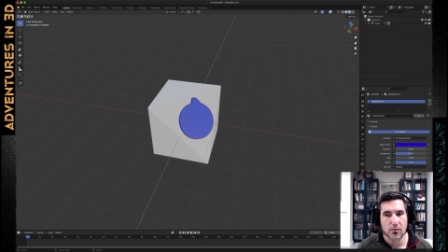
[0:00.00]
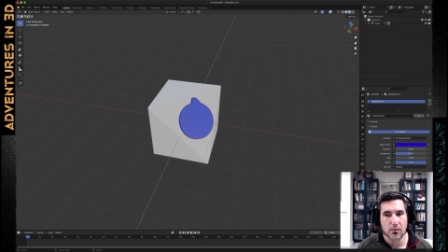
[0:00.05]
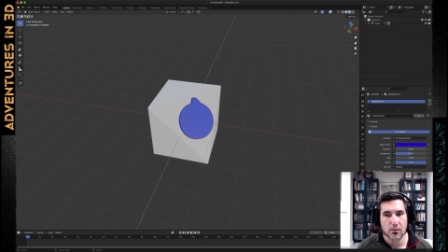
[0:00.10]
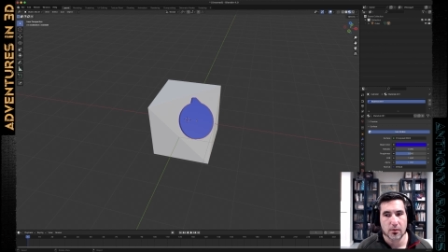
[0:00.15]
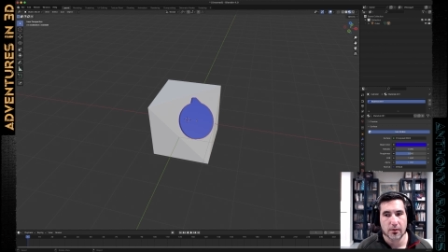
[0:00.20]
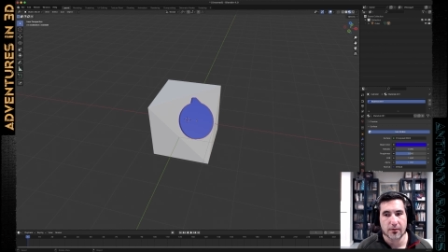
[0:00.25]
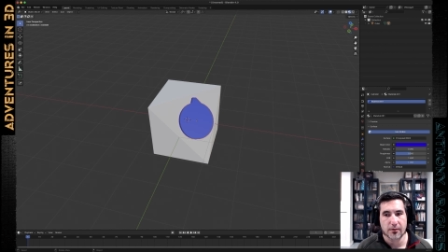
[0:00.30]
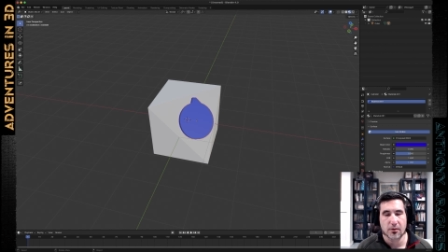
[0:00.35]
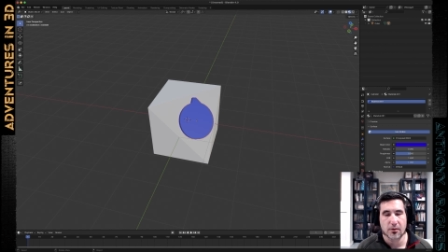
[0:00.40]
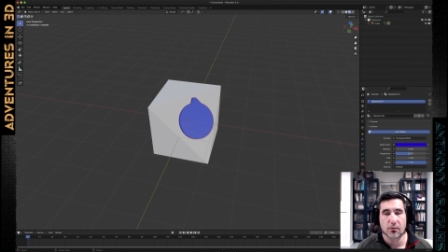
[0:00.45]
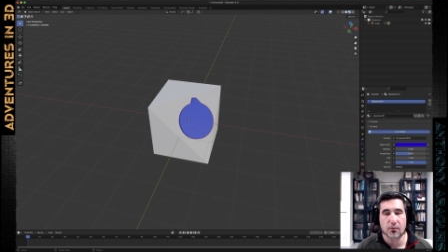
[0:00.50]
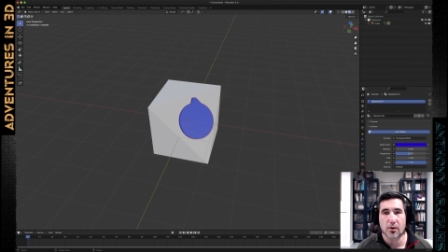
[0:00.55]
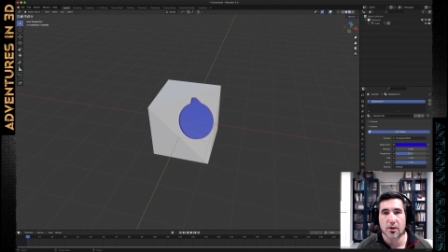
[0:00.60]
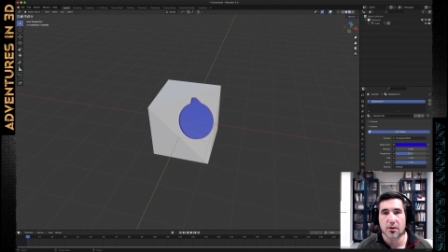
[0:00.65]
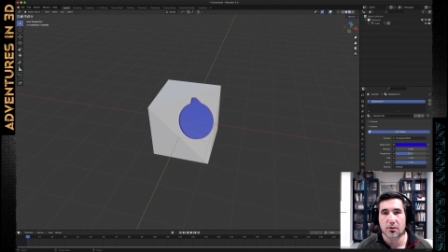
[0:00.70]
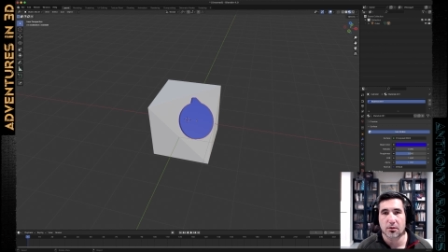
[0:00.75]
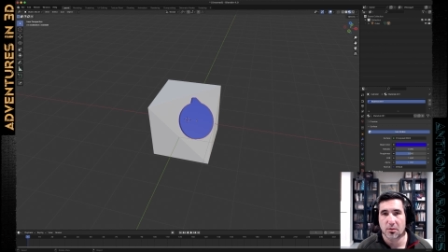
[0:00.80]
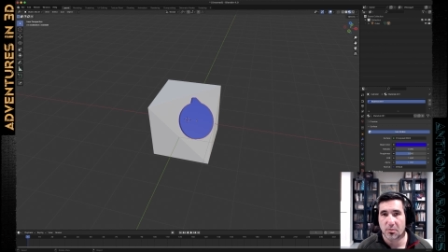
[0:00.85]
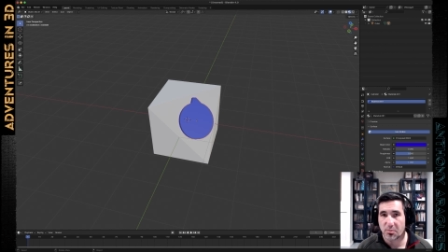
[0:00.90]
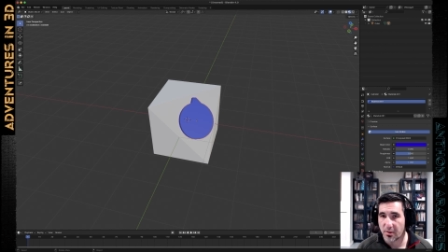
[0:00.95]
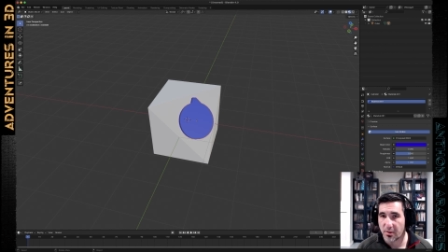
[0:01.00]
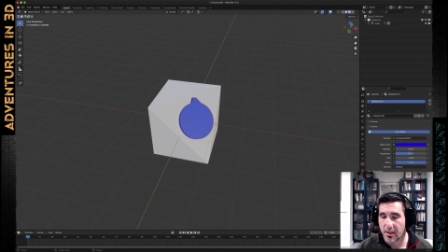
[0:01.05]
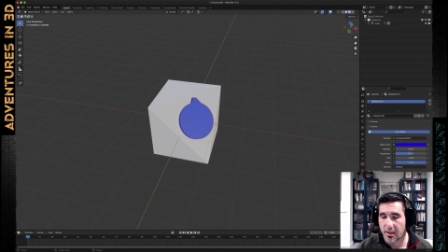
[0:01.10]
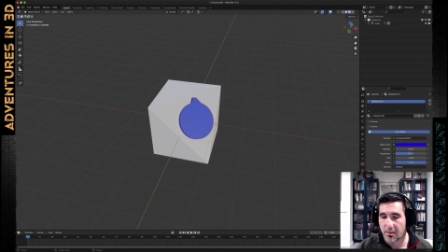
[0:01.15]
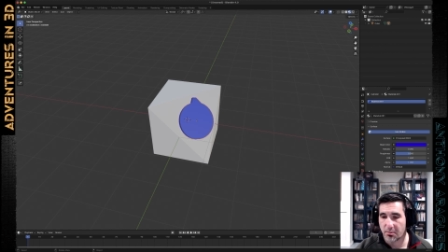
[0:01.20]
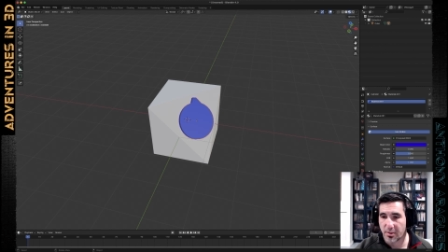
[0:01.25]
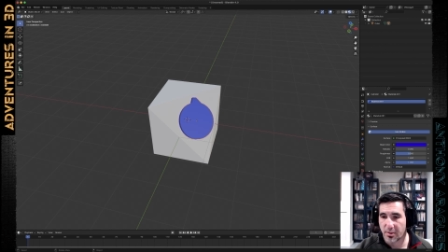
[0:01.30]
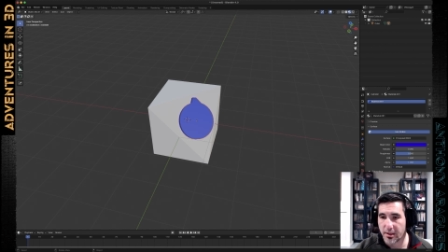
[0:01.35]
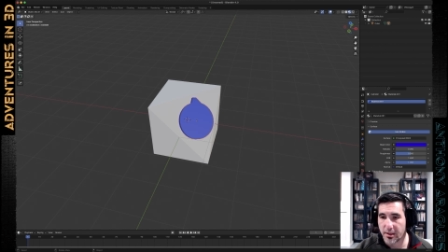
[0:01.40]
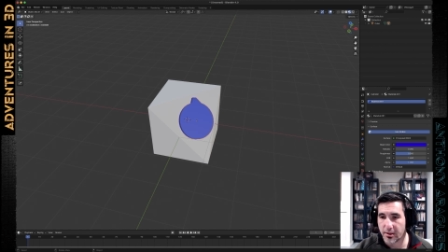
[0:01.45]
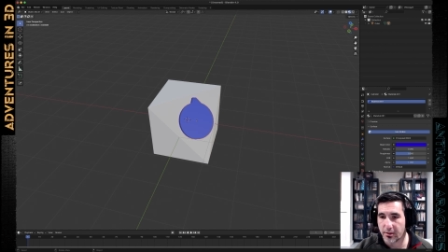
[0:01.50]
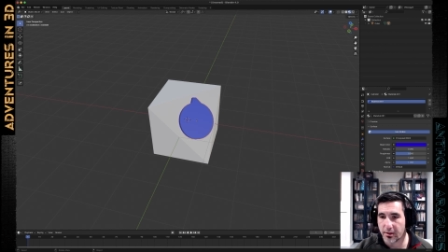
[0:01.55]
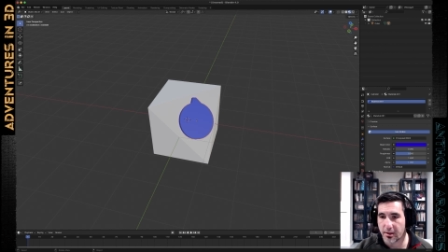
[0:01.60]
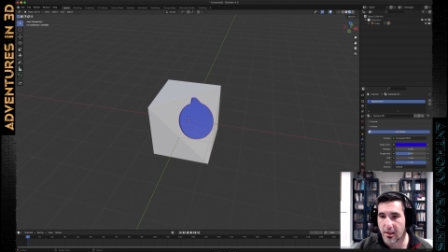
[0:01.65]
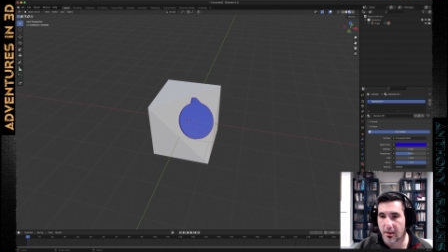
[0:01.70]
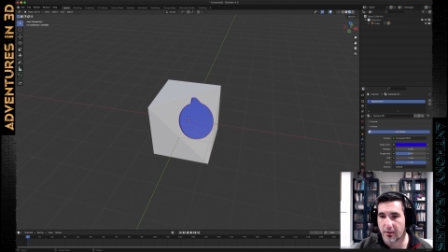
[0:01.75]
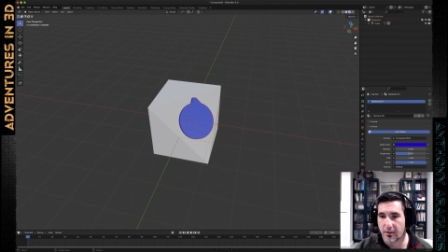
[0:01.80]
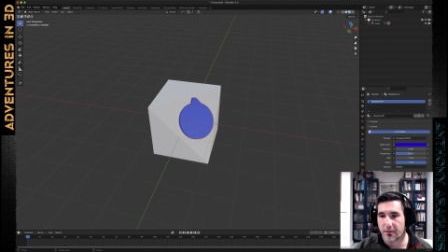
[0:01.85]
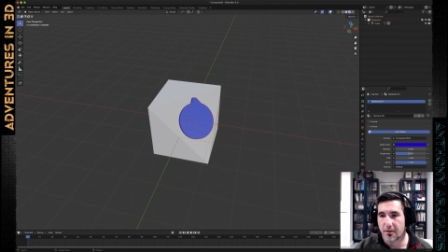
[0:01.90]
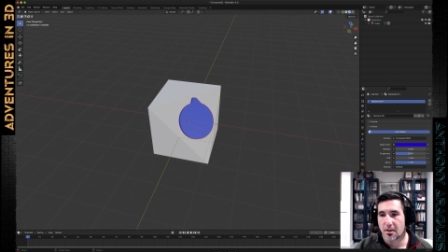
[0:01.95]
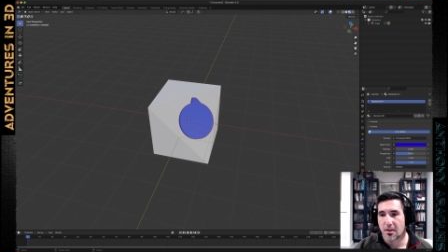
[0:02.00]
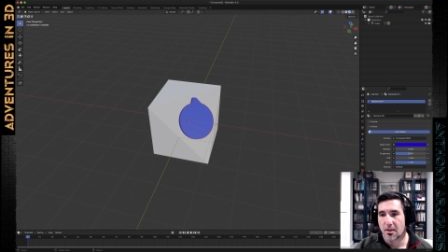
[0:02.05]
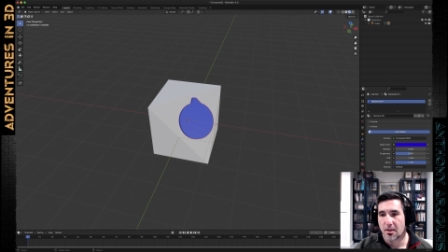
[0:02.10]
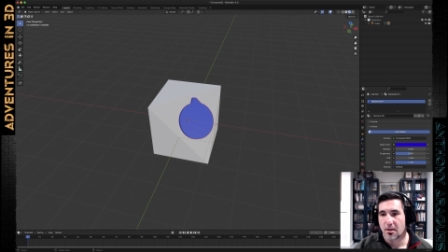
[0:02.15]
if you worked in Blender enough,